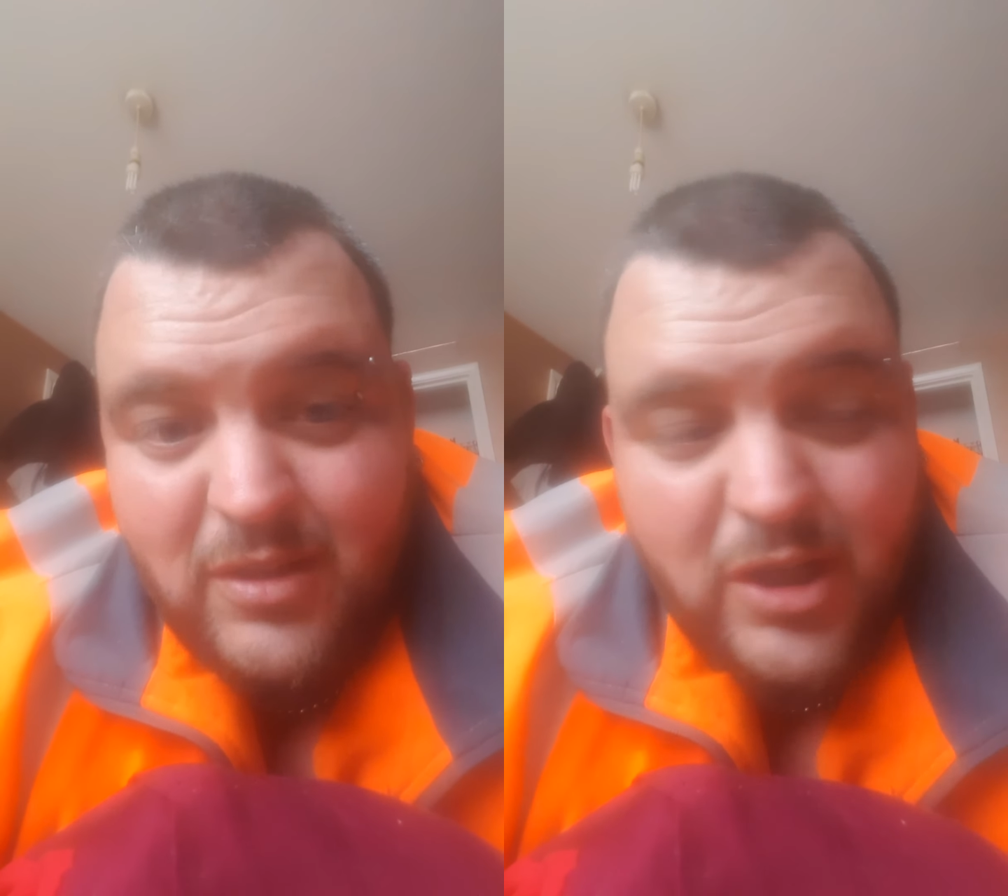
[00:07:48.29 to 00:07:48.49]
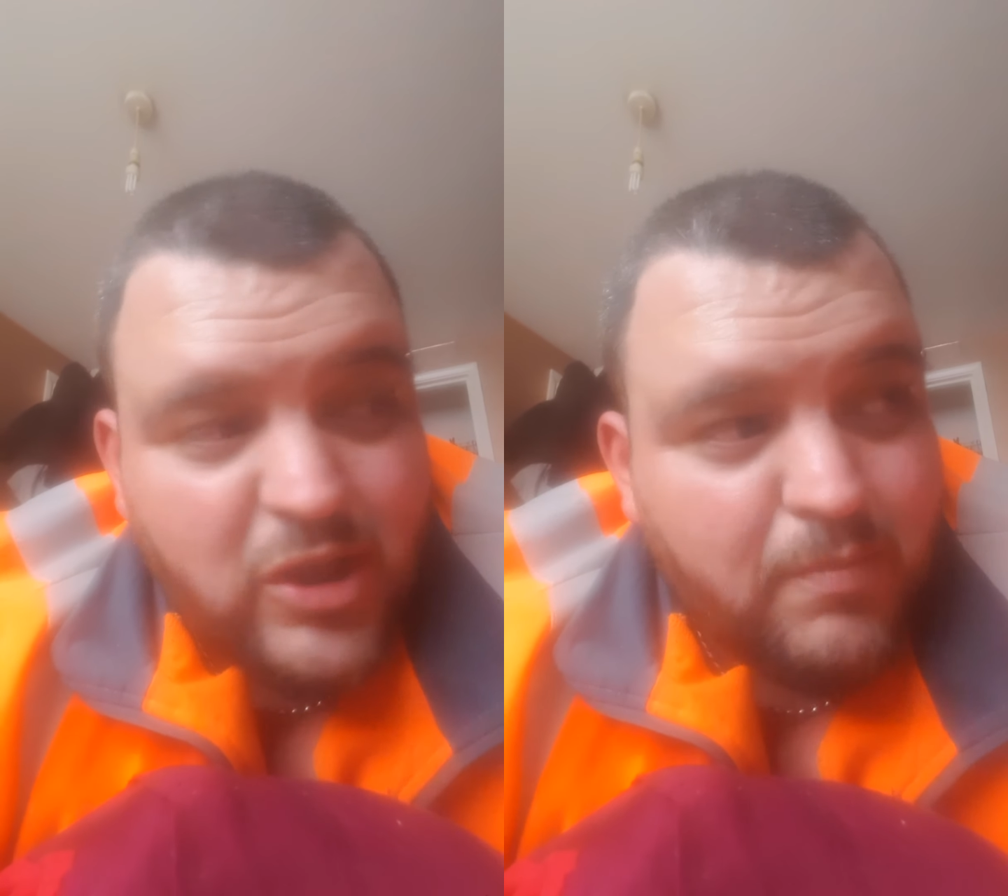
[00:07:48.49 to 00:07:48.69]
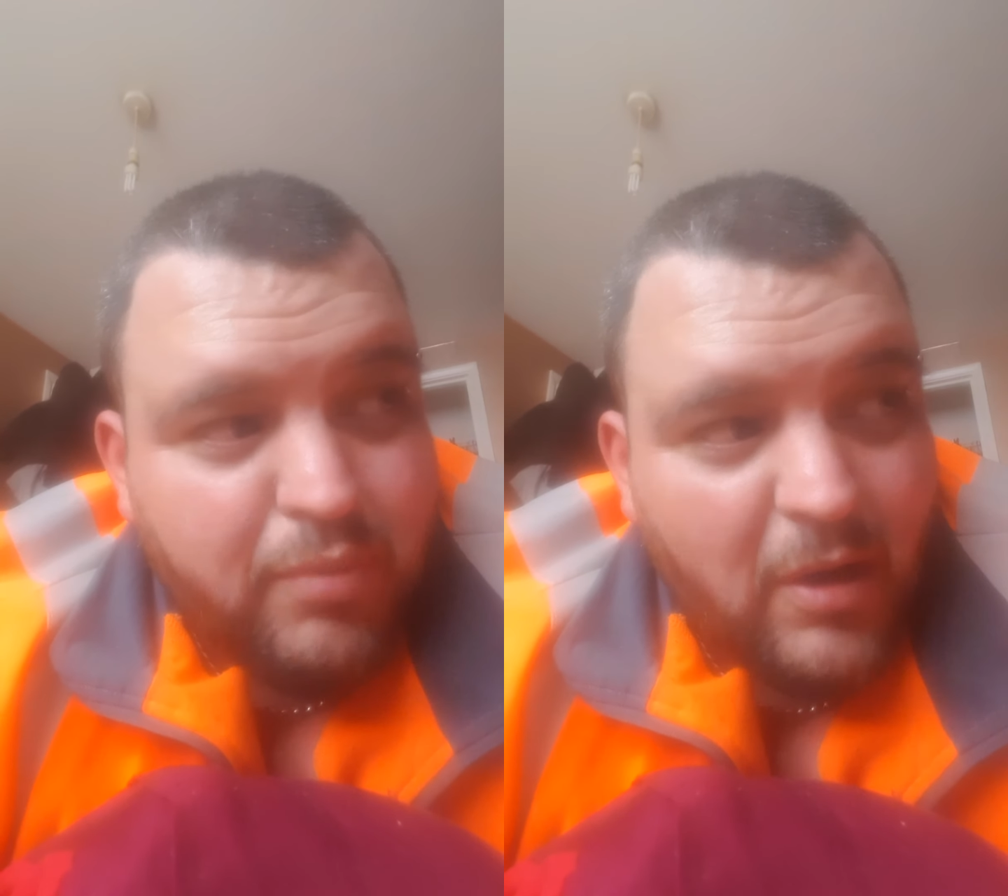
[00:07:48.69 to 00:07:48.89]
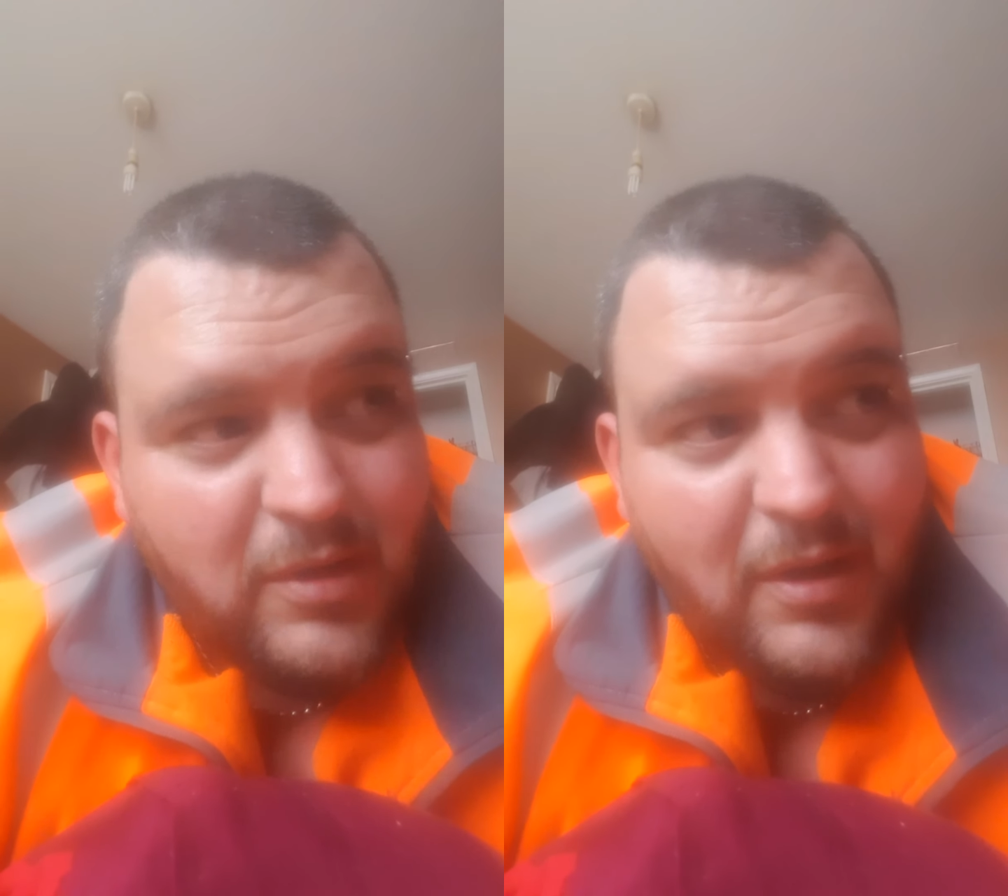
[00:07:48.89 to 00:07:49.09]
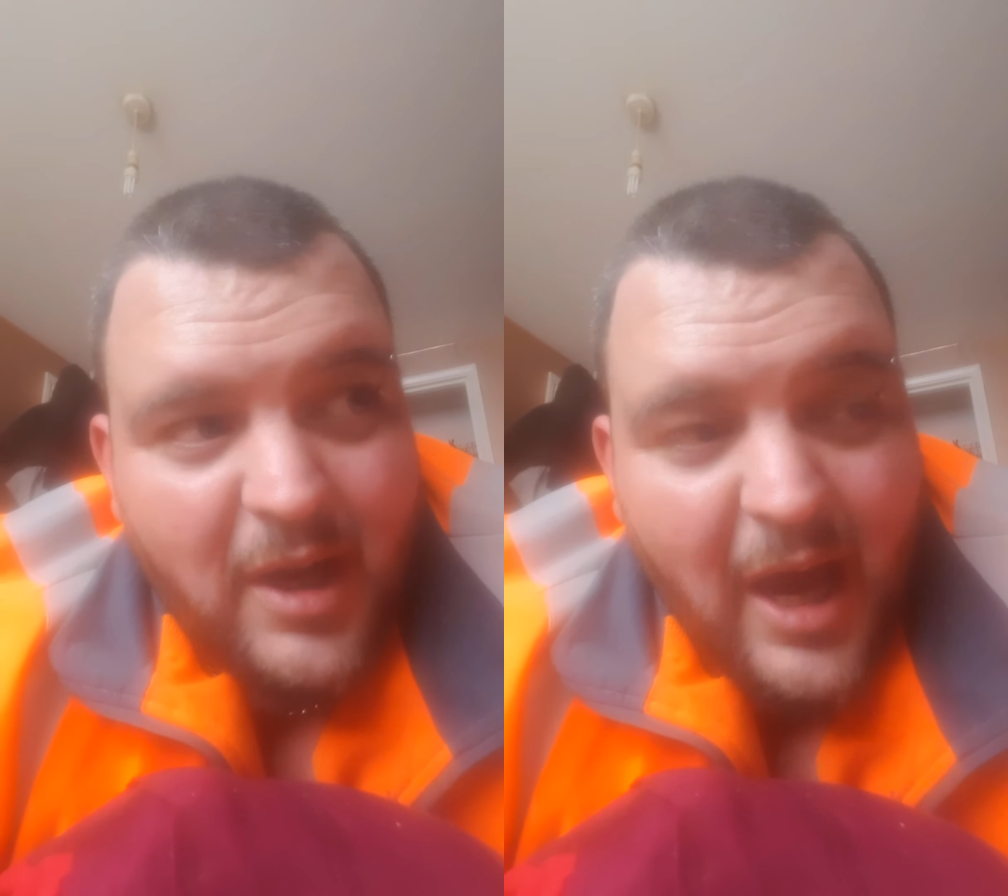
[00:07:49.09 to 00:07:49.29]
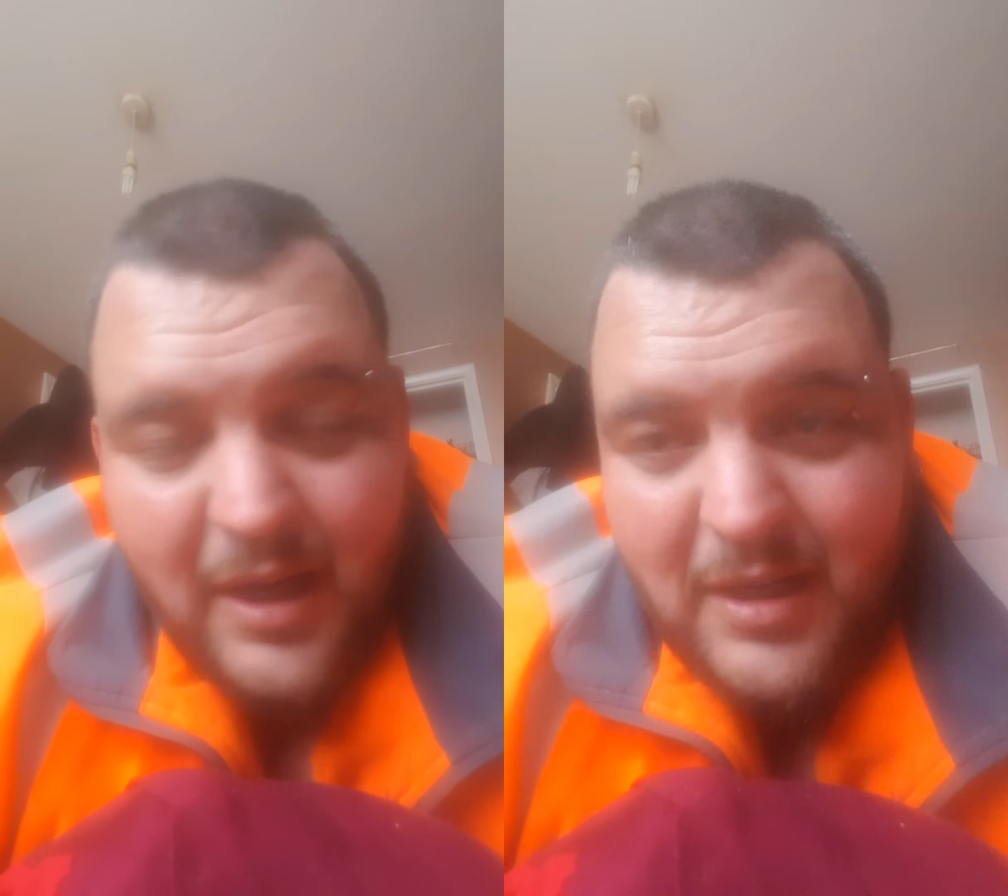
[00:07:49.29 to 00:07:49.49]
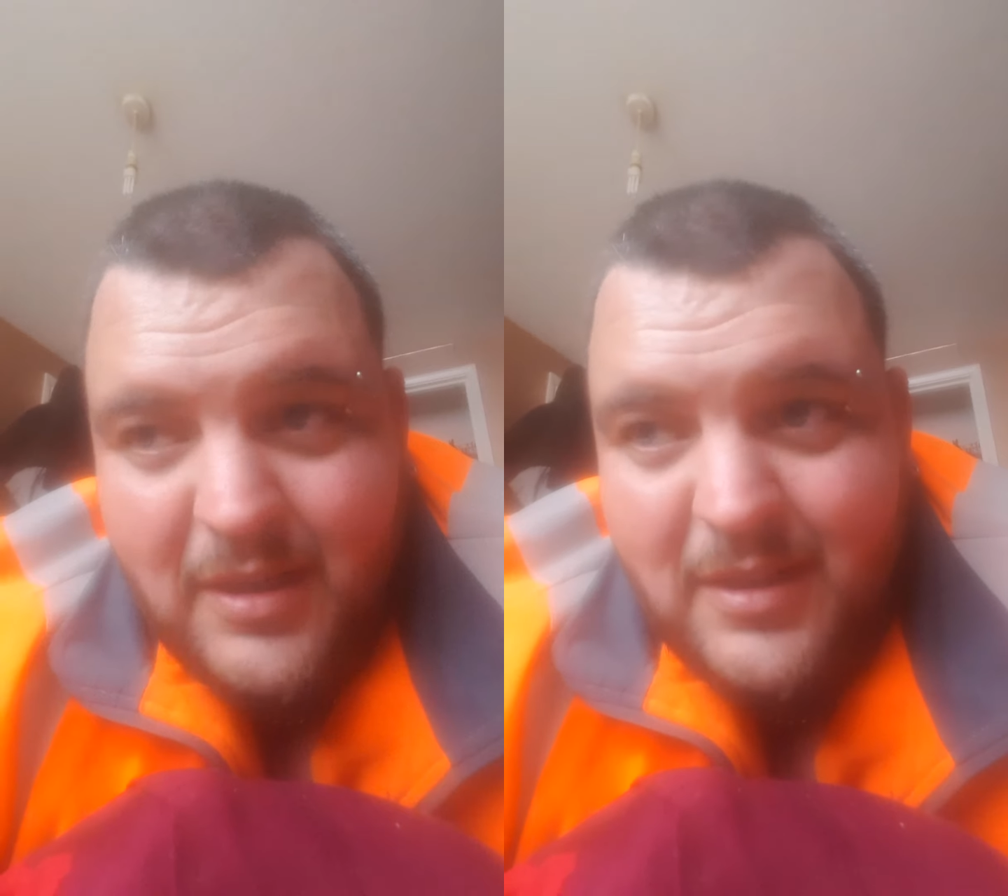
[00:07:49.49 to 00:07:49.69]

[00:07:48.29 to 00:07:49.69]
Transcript: "I just broke your neck."